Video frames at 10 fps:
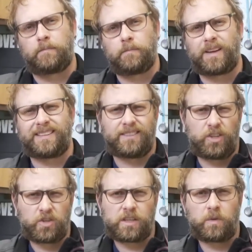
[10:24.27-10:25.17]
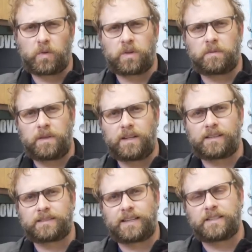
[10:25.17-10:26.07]
But usually with
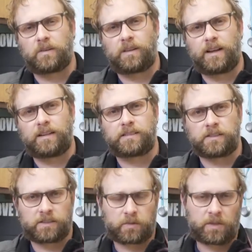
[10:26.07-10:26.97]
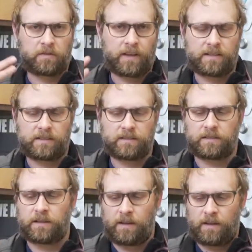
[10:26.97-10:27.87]
orthopedics, I tell clients there's three phases.
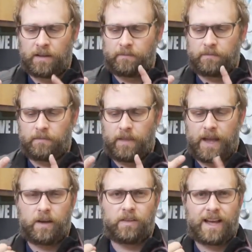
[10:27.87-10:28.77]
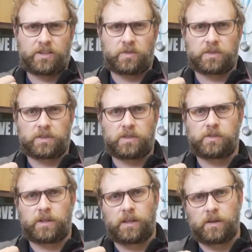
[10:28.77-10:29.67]
How the actual
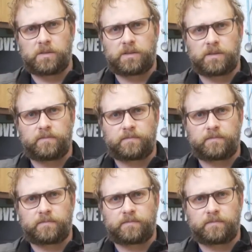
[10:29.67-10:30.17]
surgery goes.